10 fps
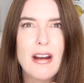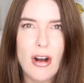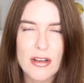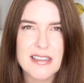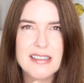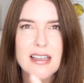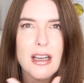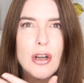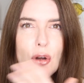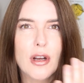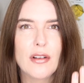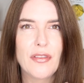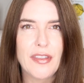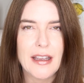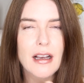enhances the look
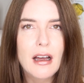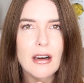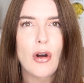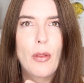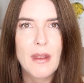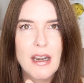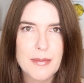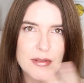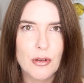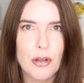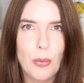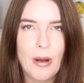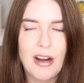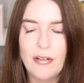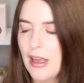of the colour on the lips while you
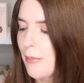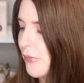wear it.